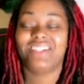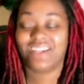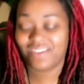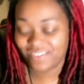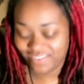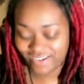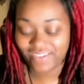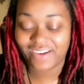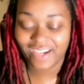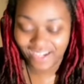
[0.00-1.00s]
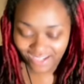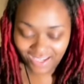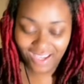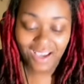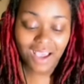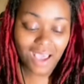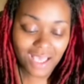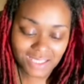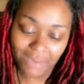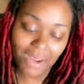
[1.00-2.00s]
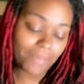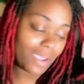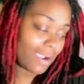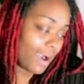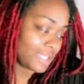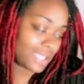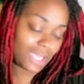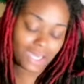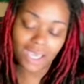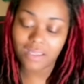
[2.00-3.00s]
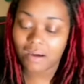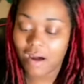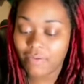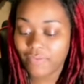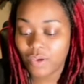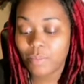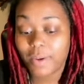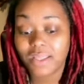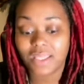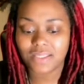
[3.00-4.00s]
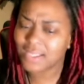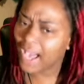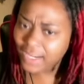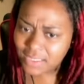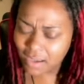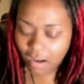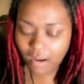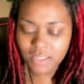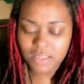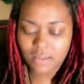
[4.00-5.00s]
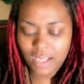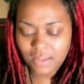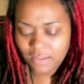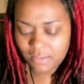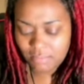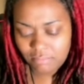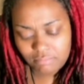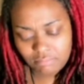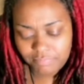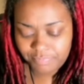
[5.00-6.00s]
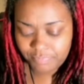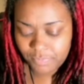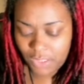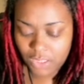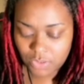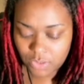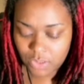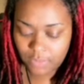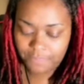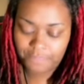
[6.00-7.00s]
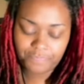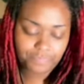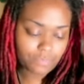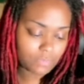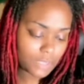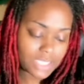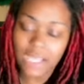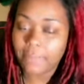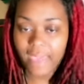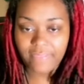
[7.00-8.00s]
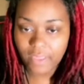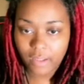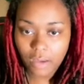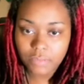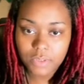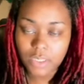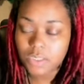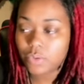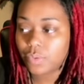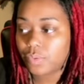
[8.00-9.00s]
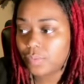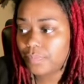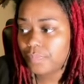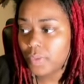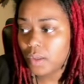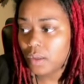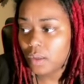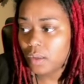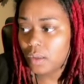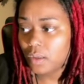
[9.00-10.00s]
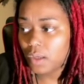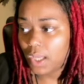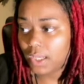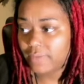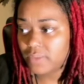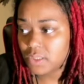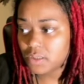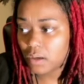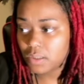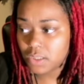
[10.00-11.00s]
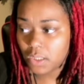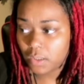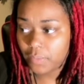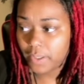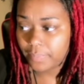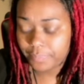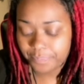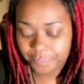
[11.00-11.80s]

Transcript: General, okay. So I'm not being called to any other card for you but these goddess cards. So that's interesting. It's not a bad thing though, so that's cool. I love these cards anyway.